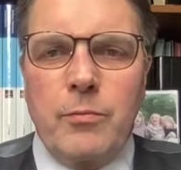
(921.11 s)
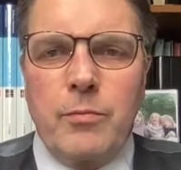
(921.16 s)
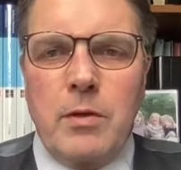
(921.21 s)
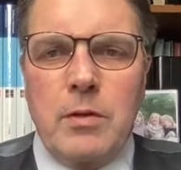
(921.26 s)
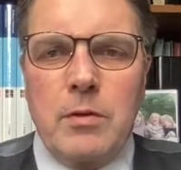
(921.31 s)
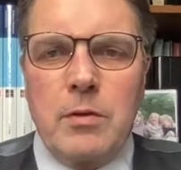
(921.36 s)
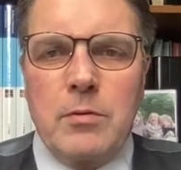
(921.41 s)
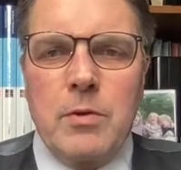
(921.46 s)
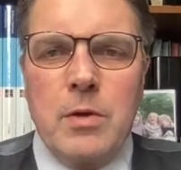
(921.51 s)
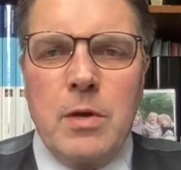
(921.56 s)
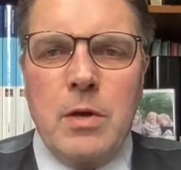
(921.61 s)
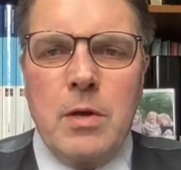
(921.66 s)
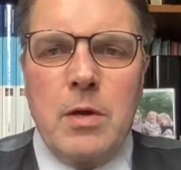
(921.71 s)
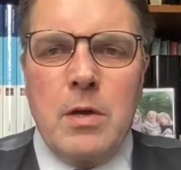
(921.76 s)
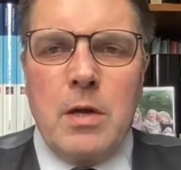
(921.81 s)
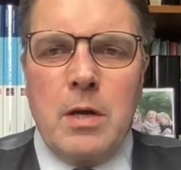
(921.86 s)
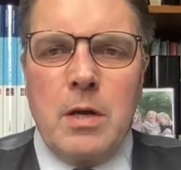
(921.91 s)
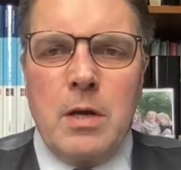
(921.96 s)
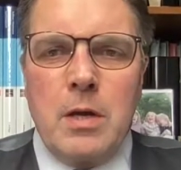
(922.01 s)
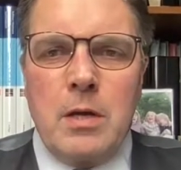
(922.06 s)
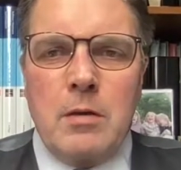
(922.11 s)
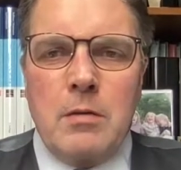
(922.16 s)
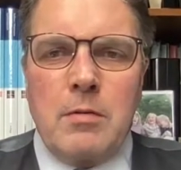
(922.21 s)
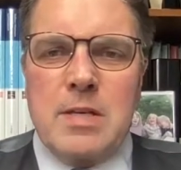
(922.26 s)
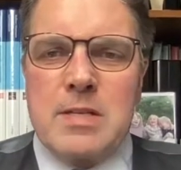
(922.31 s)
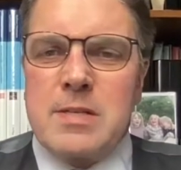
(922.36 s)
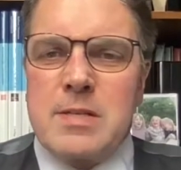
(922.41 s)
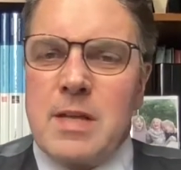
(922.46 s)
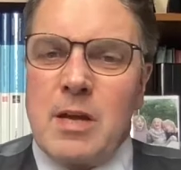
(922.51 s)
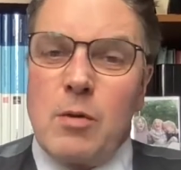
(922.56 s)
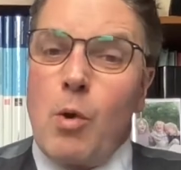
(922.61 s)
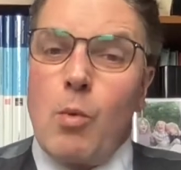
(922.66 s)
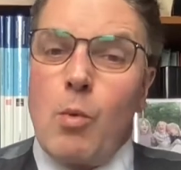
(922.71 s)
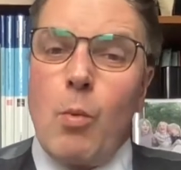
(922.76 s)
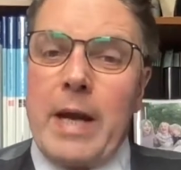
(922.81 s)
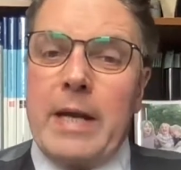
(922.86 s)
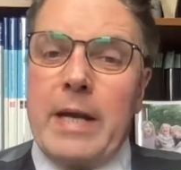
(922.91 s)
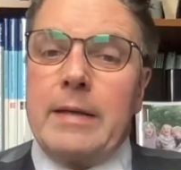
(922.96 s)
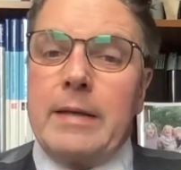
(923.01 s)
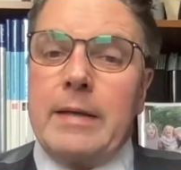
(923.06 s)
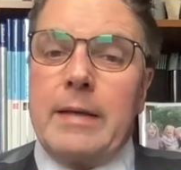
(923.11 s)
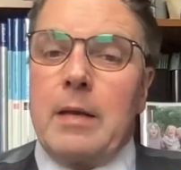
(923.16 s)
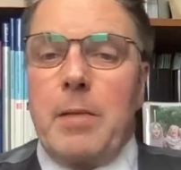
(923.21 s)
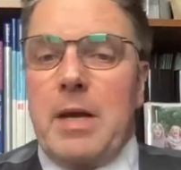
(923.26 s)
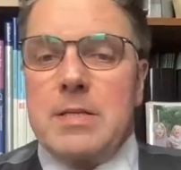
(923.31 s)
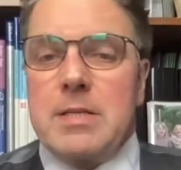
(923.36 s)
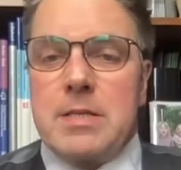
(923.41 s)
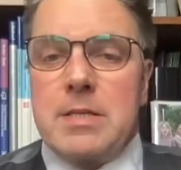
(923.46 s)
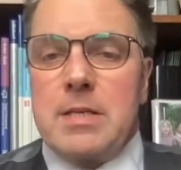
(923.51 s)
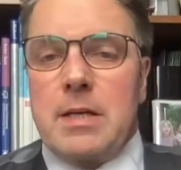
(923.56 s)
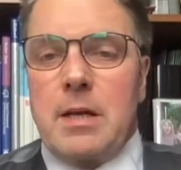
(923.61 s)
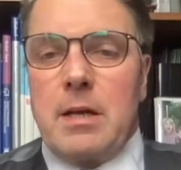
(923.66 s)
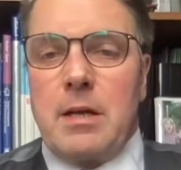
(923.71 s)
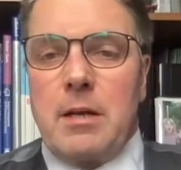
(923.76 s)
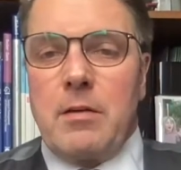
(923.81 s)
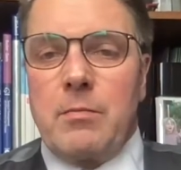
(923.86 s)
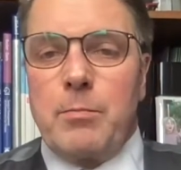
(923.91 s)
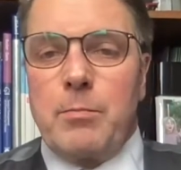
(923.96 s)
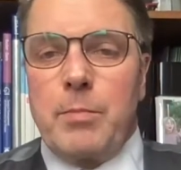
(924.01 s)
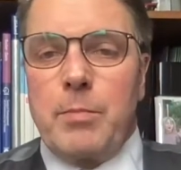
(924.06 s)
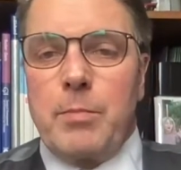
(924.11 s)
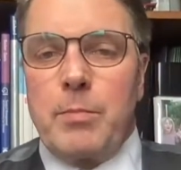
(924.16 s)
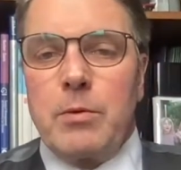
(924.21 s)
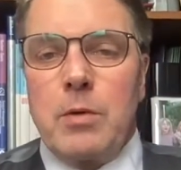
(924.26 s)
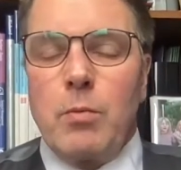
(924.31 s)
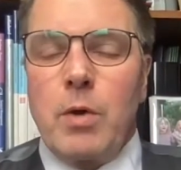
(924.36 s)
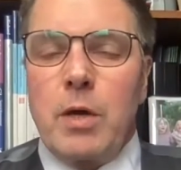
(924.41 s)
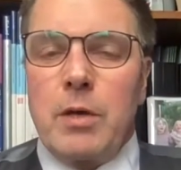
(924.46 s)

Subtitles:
is there a weighting basically between